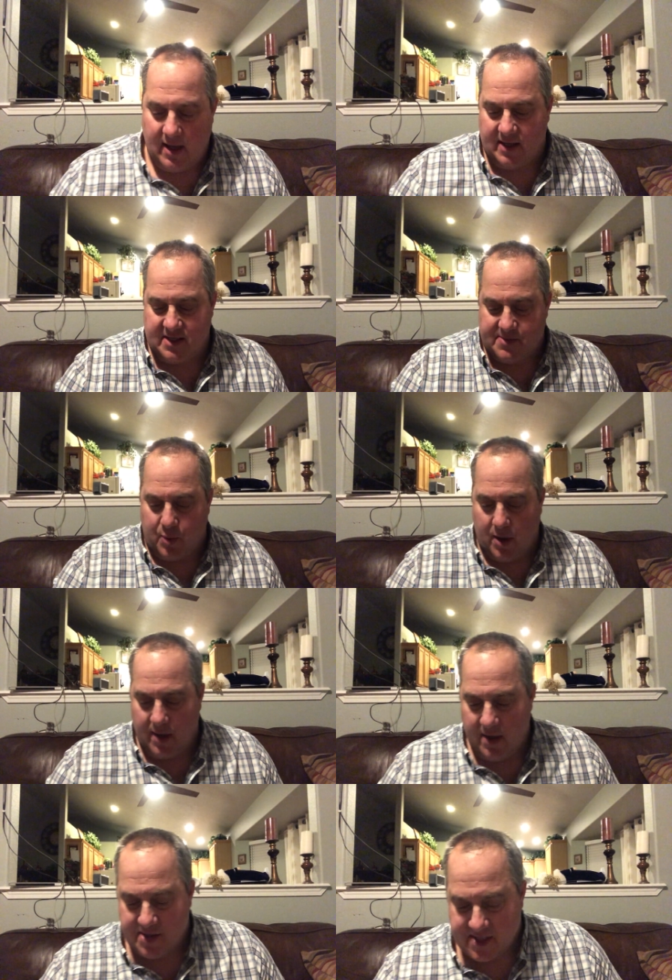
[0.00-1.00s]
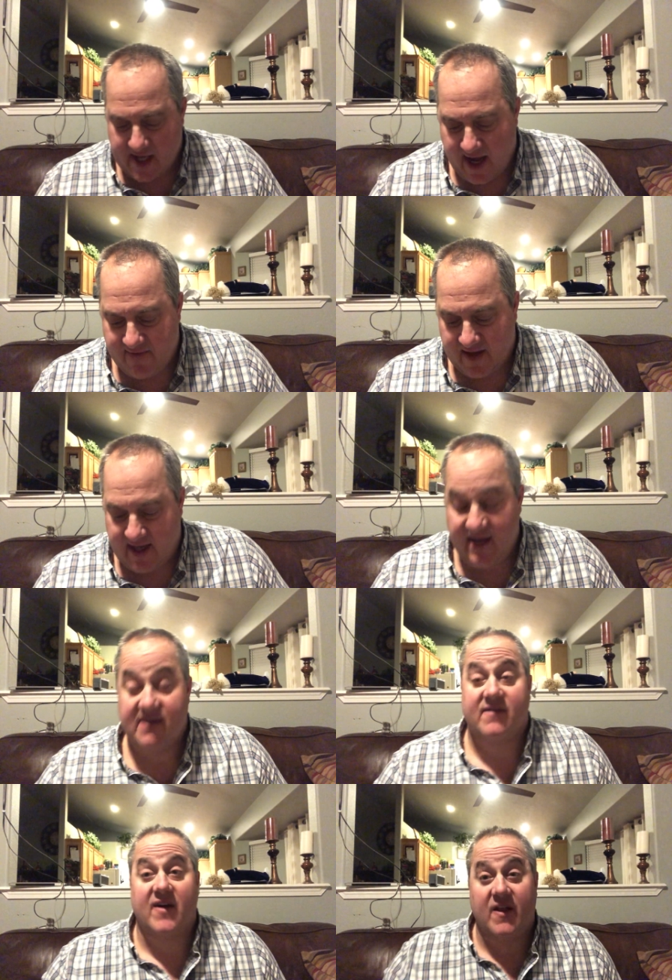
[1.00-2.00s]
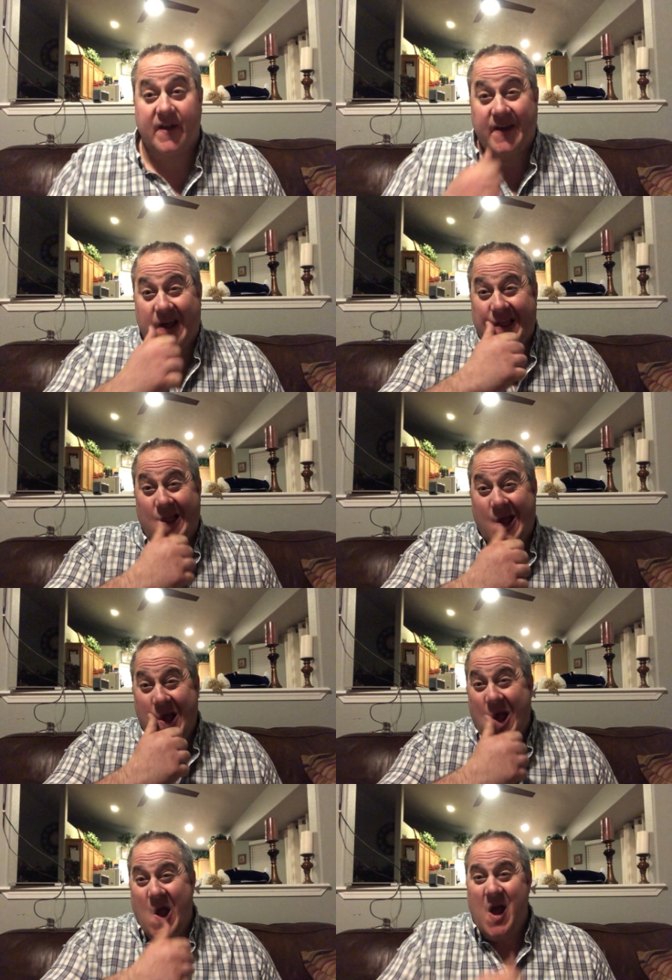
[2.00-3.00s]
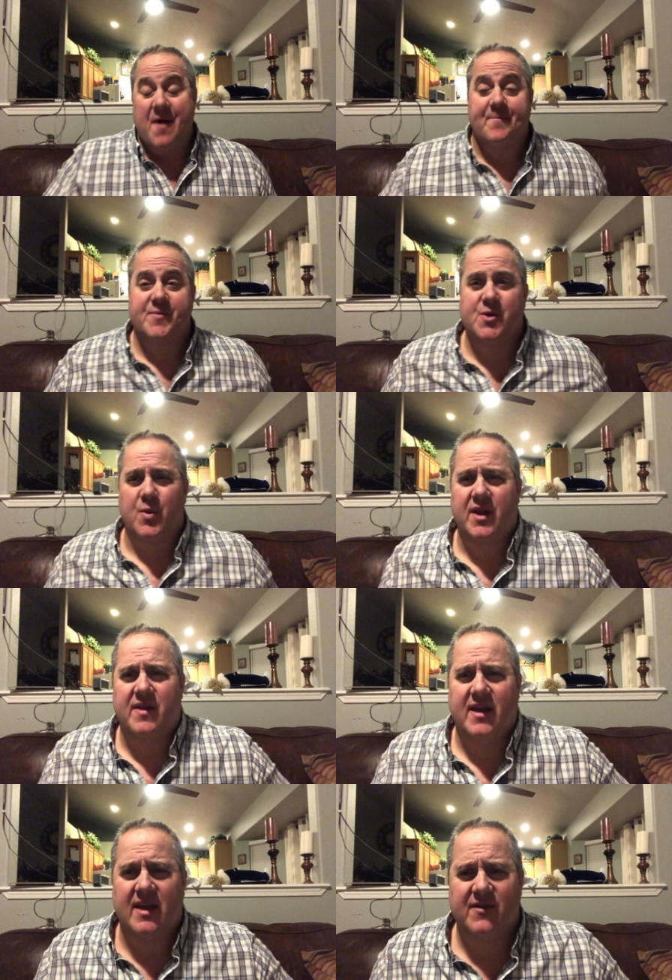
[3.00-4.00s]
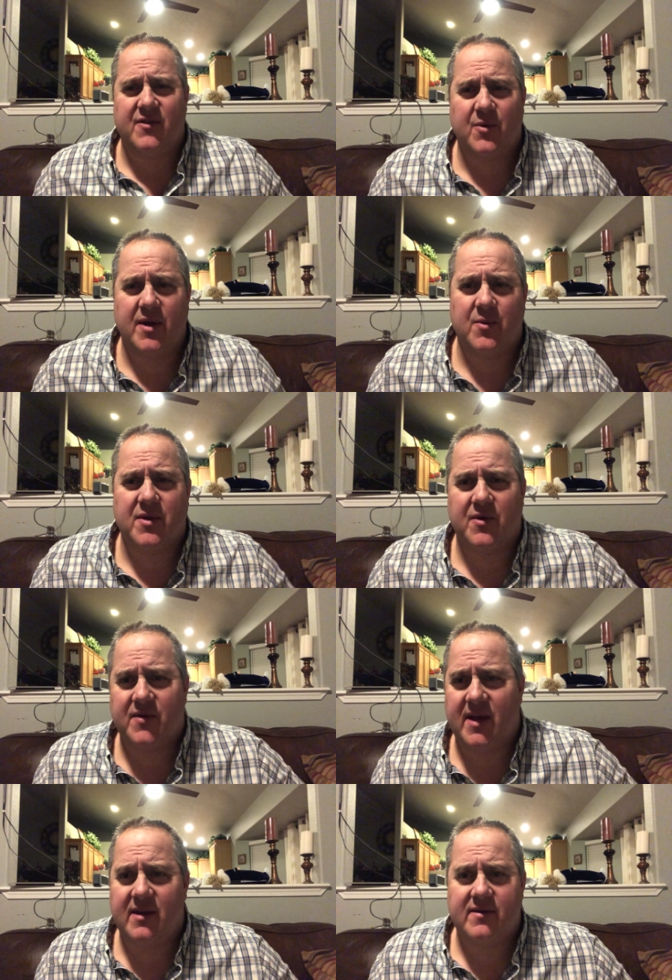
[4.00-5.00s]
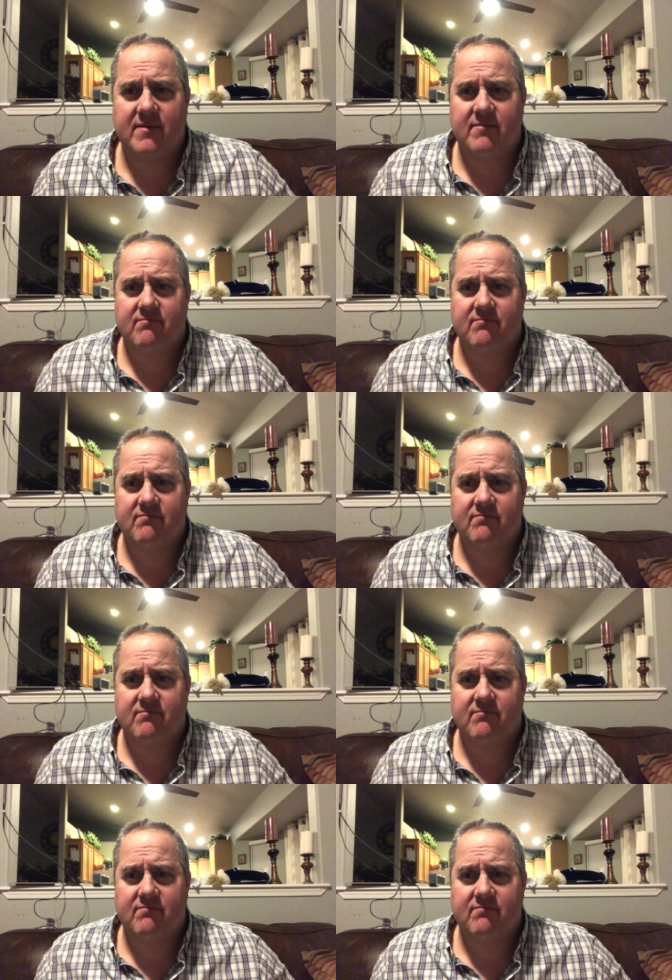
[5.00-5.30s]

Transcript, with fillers: I like this part here. It says, I have the keys of hell and death. So what do you think he's doing with those keys?